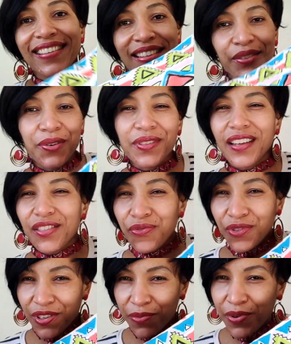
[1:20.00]
this has got such
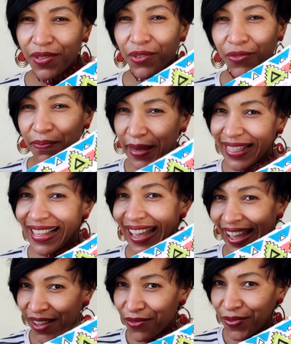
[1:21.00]
Fresh Prince of
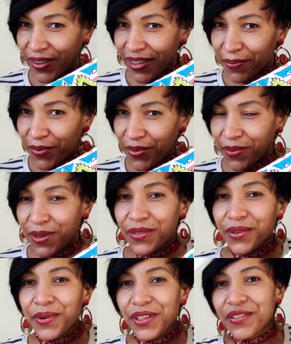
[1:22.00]
Bel-Air vibes to it.
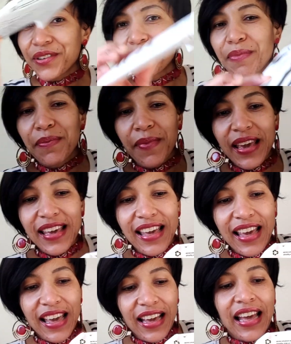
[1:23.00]
So we're just going to be
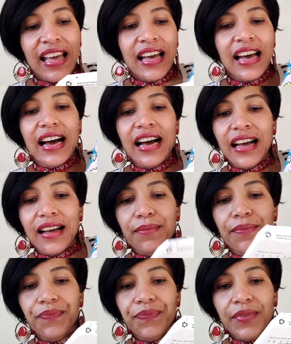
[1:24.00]
making
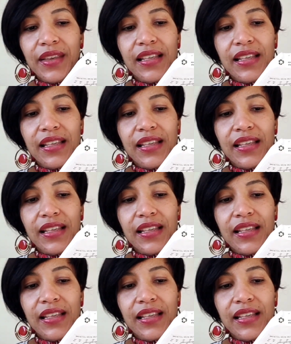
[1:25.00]
um,